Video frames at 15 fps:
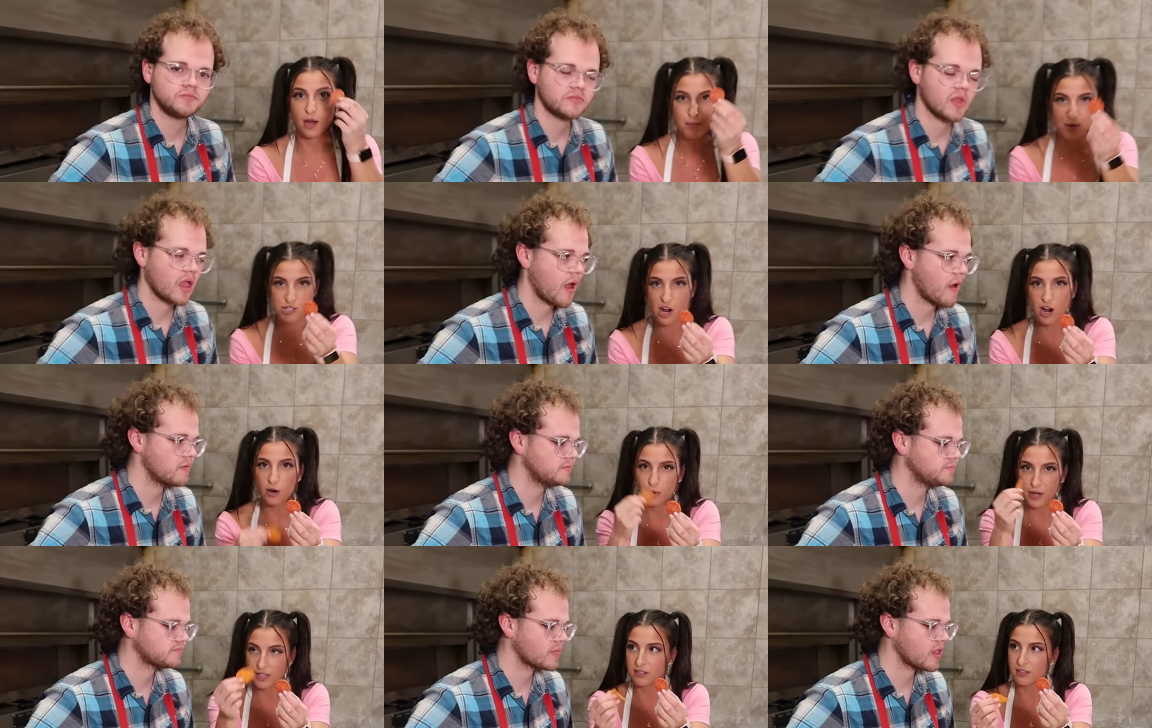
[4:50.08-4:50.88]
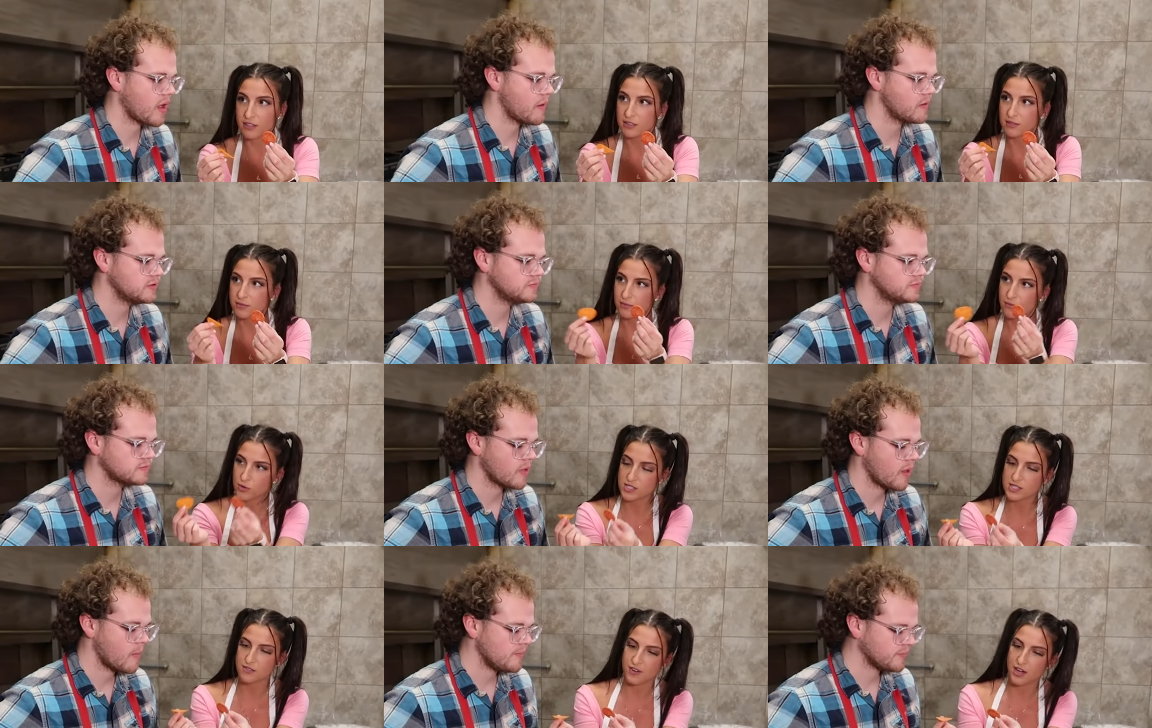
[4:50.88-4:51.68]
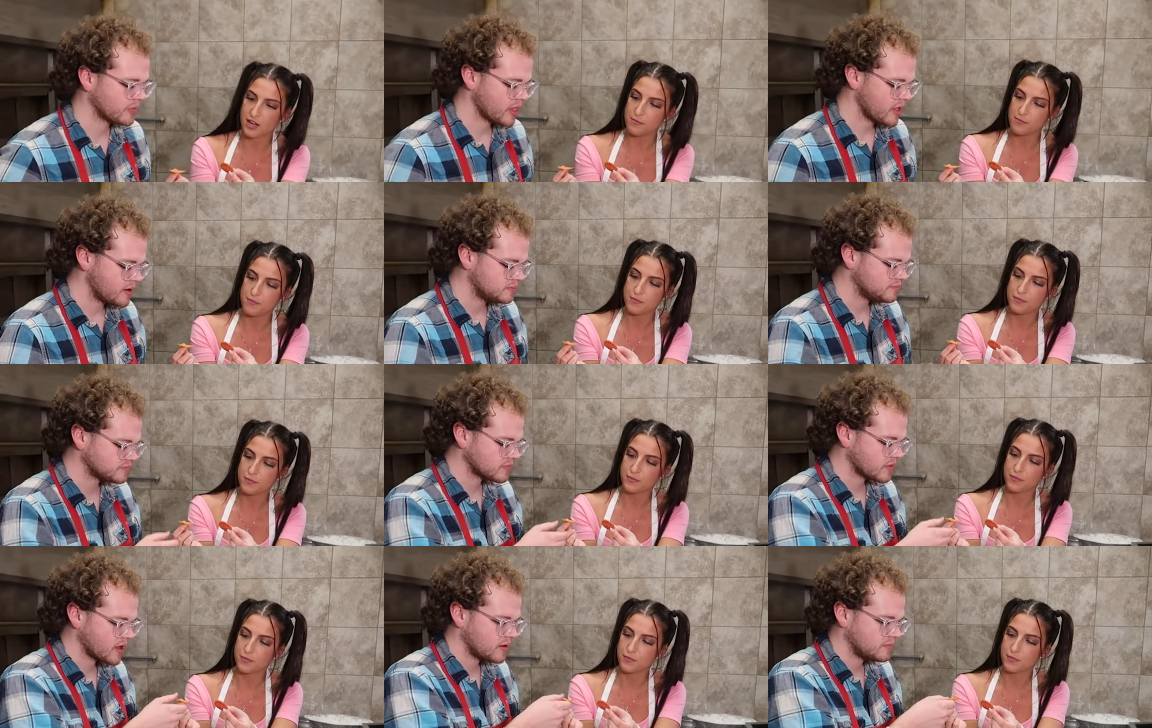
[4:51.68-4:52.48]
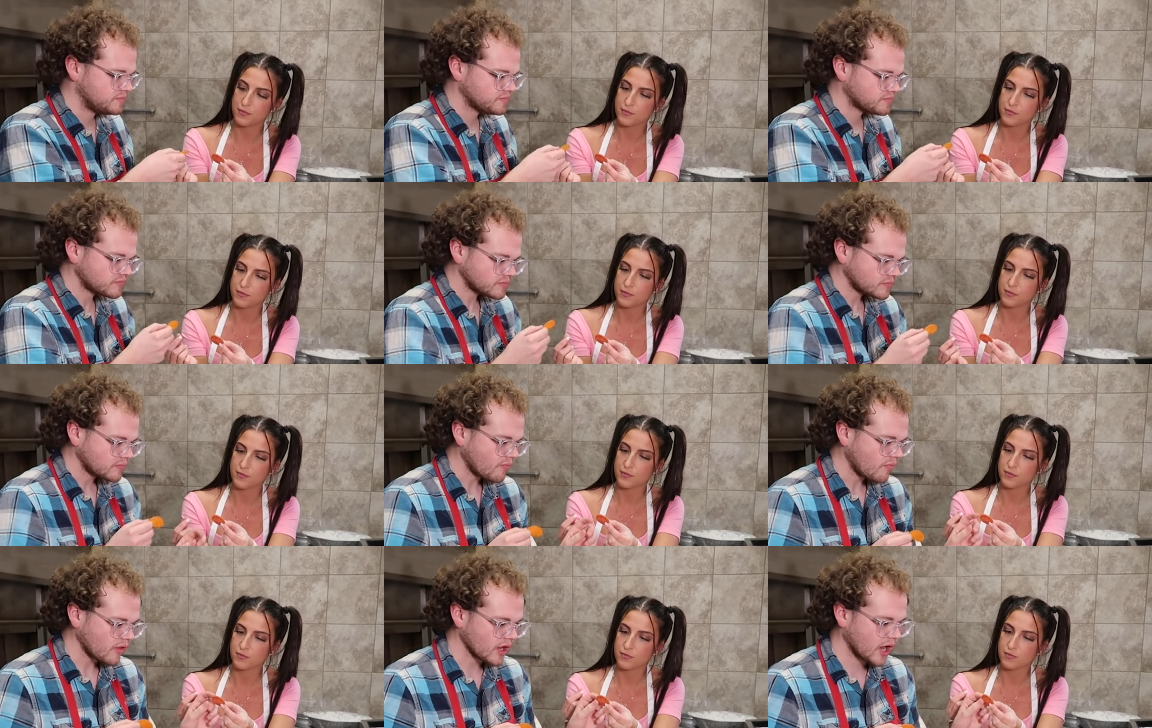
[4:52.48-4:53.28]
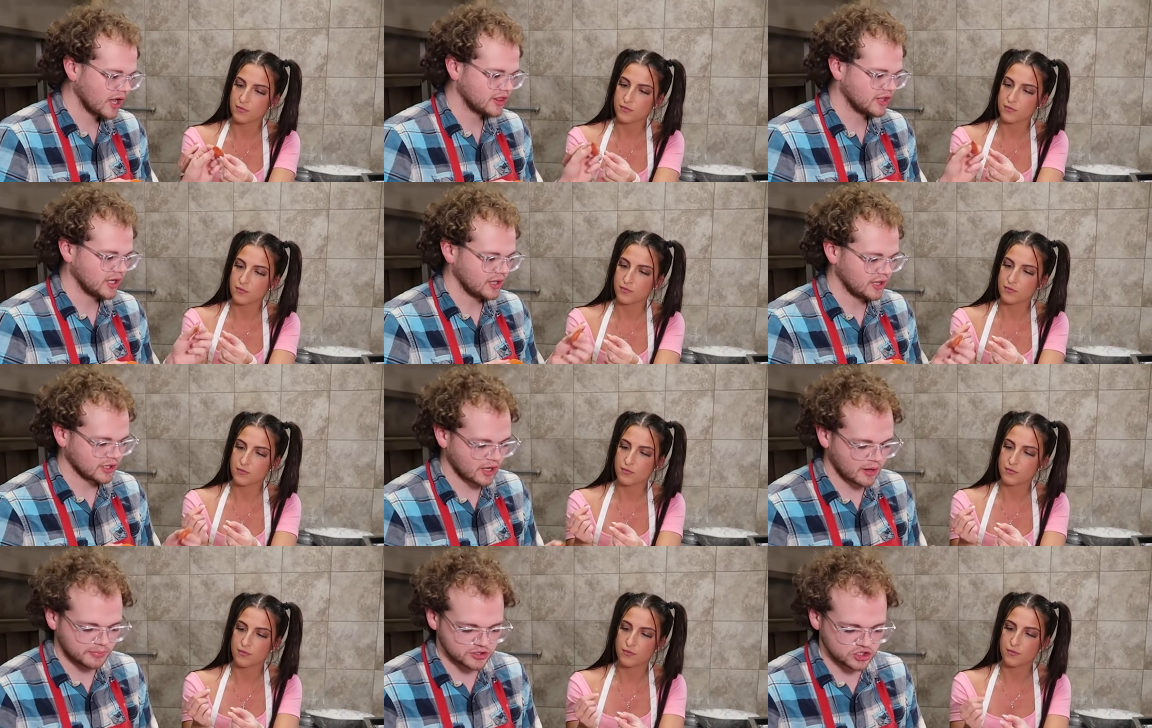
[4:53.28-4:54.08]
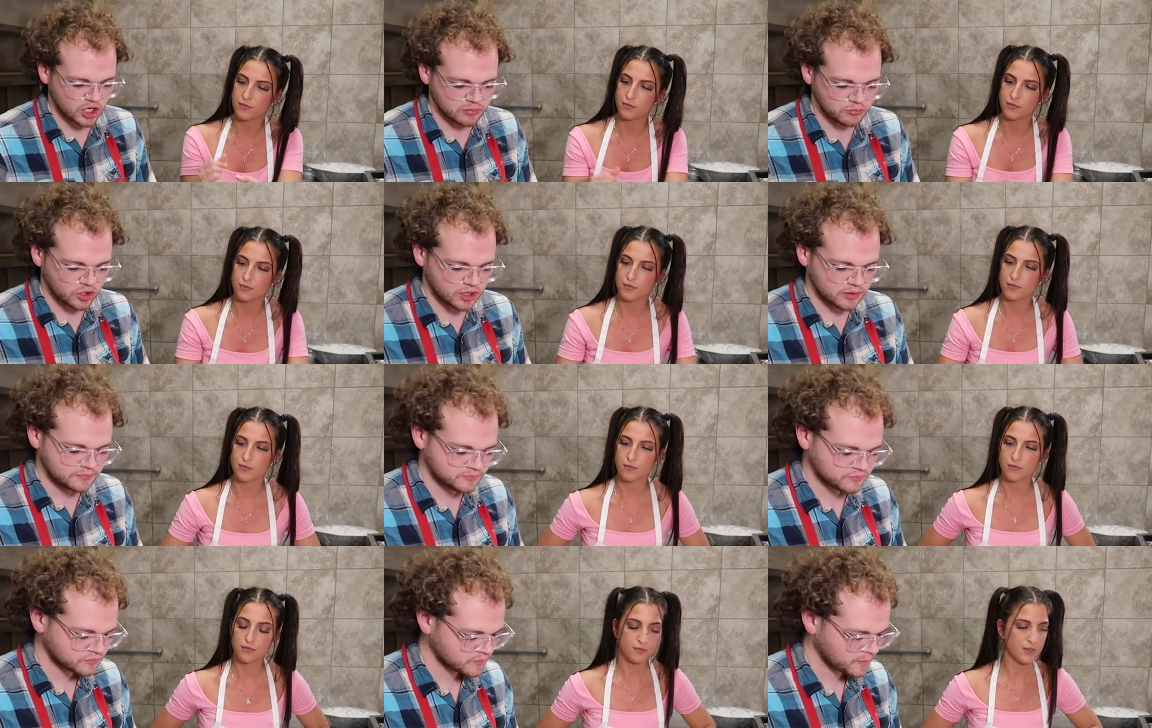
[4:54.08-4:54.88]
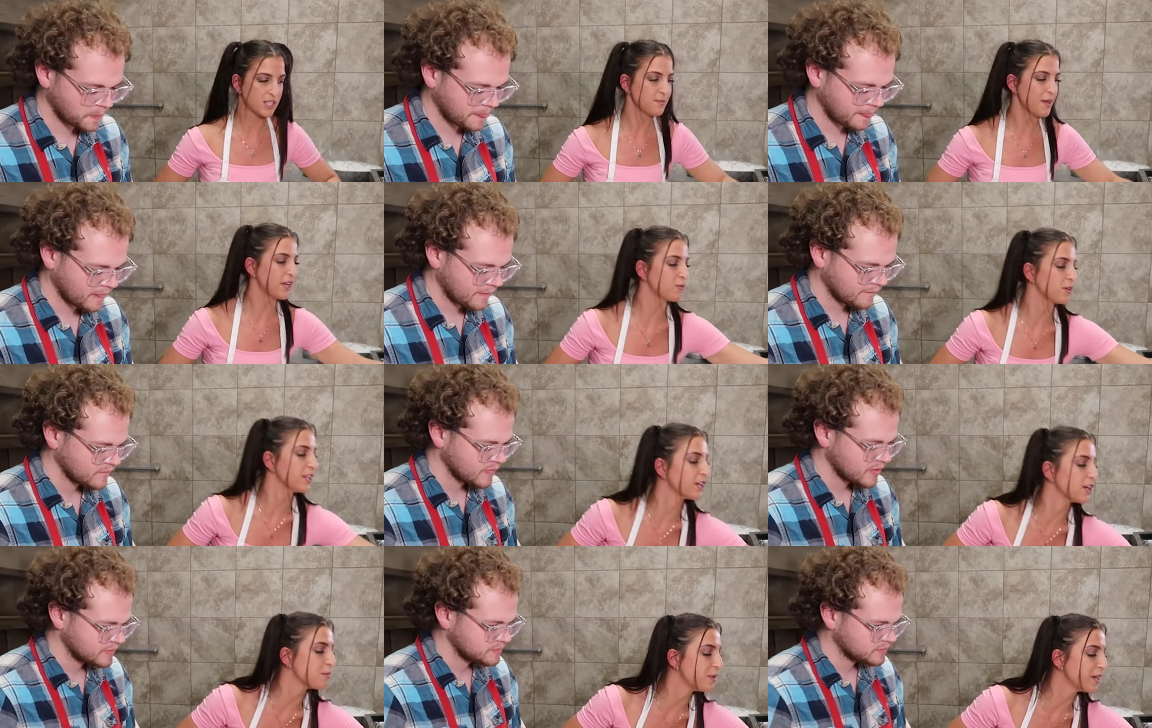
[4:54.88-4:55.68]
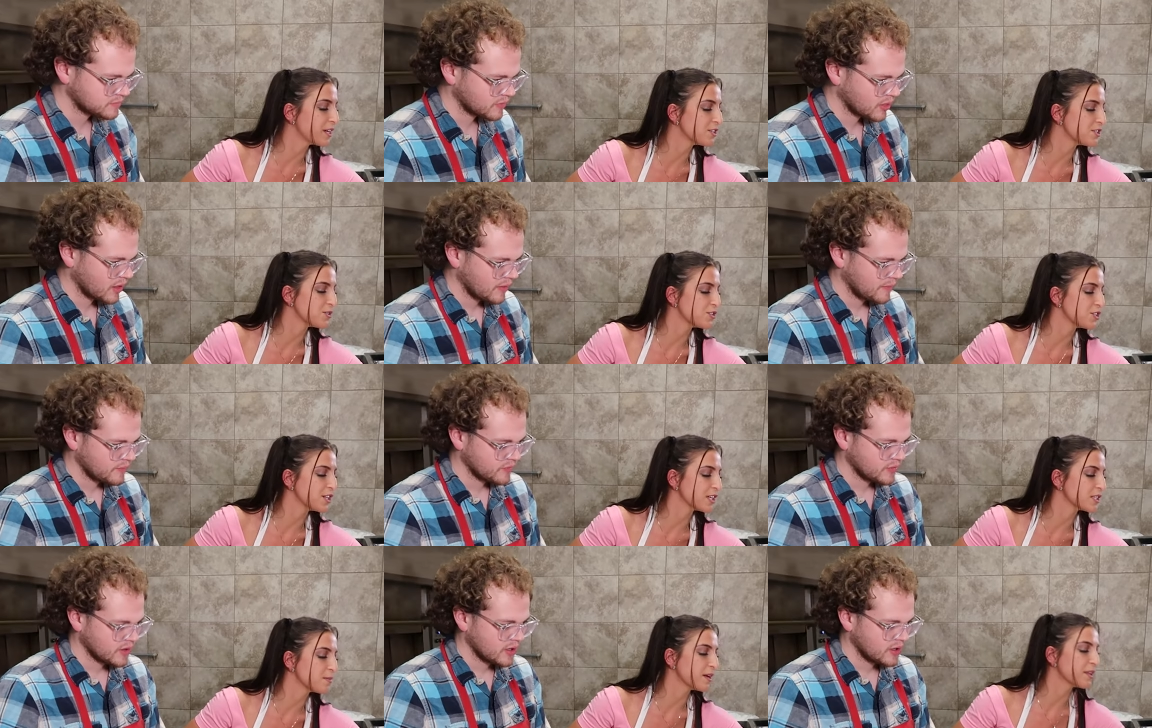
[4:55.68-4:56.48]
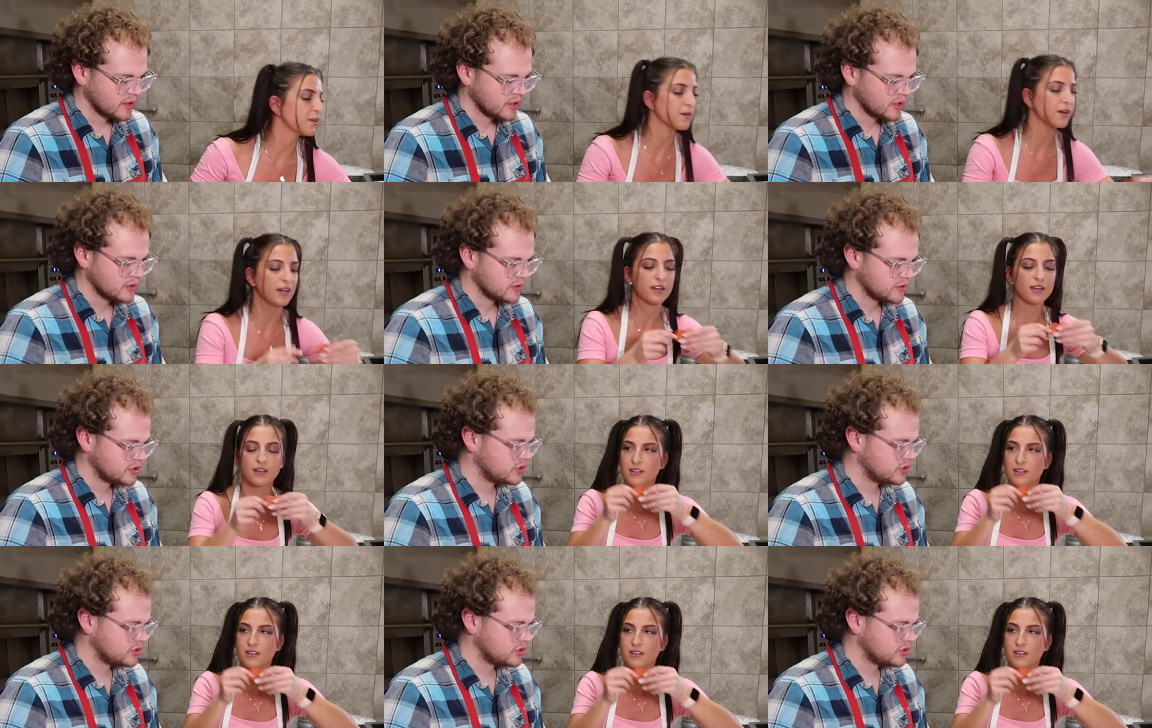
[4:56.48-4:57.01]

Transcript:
Speaker 1: Cup and char regular? What's the vibe?
Speaker 2: I think I like cup and char more.
Speaker 1: These make really good Pikachu cheeks, by the way.